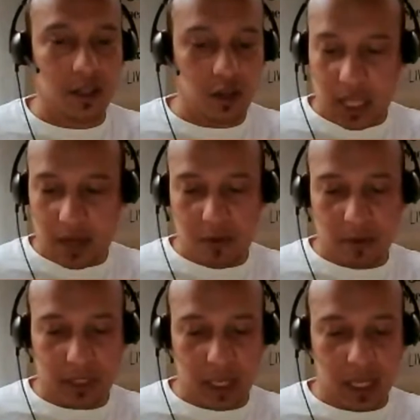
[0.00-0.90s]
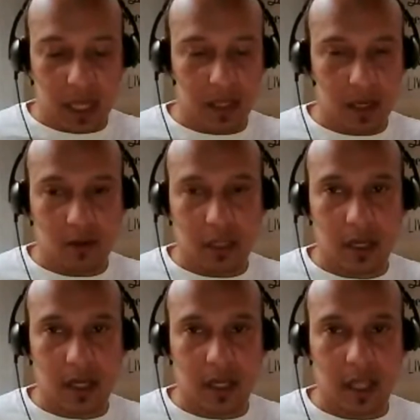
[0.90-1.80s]
No, that way we said that
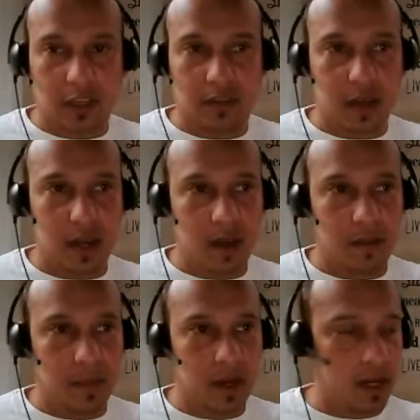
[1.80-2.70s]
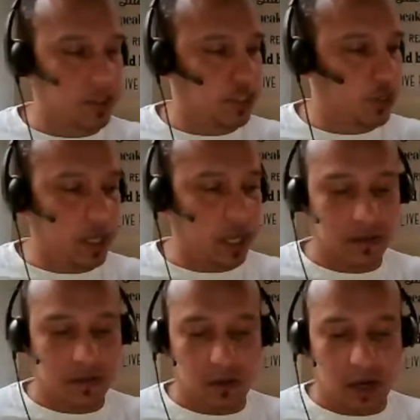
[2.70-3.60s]
on the next
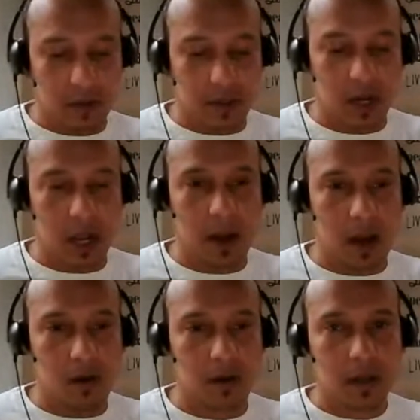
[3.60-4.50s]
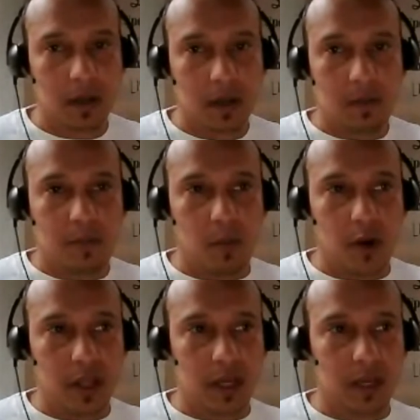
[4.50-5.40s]
shows, I'm just gonna be talking about
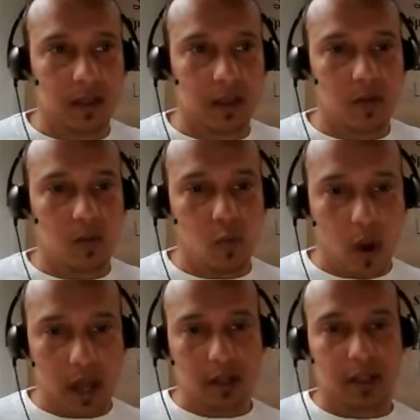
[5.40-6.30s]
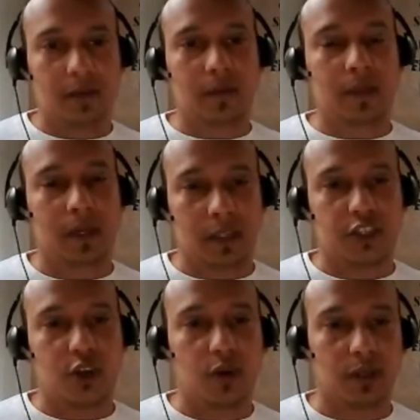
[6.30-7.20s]
promoting it while
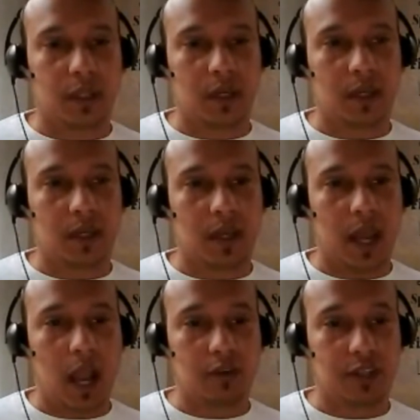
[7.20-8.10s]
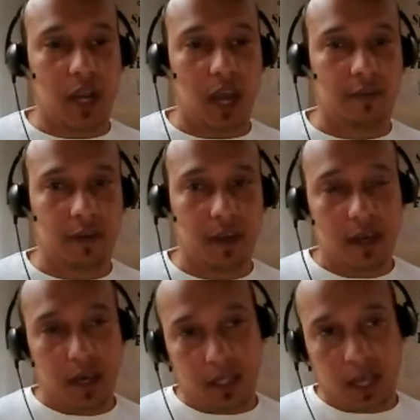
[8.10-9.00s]
the show the hangout is
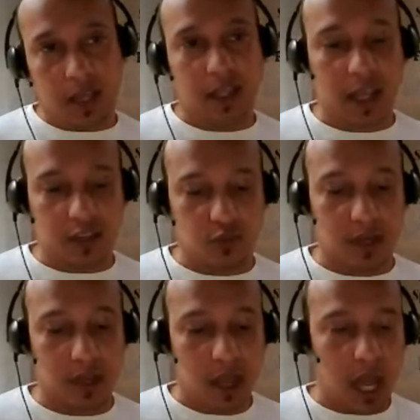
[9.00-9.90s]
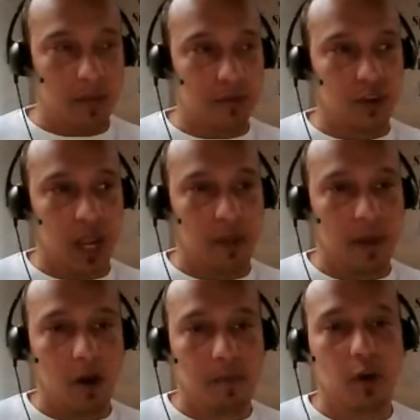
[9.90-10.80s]
live, and then in the next one, I'll be
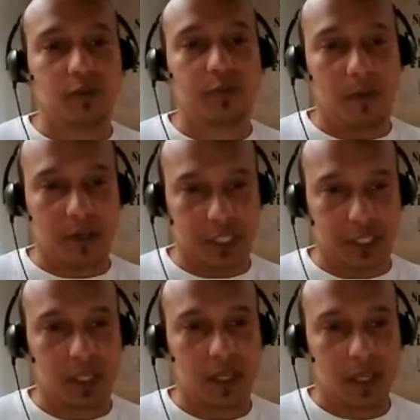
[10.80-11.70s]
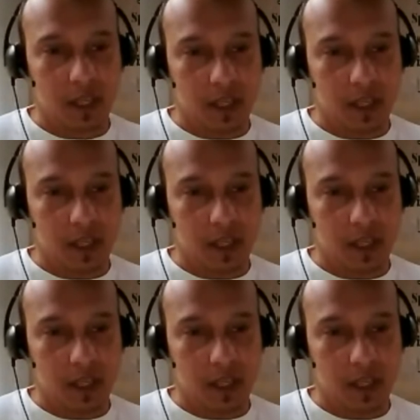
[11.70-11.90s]
talking about post promotion.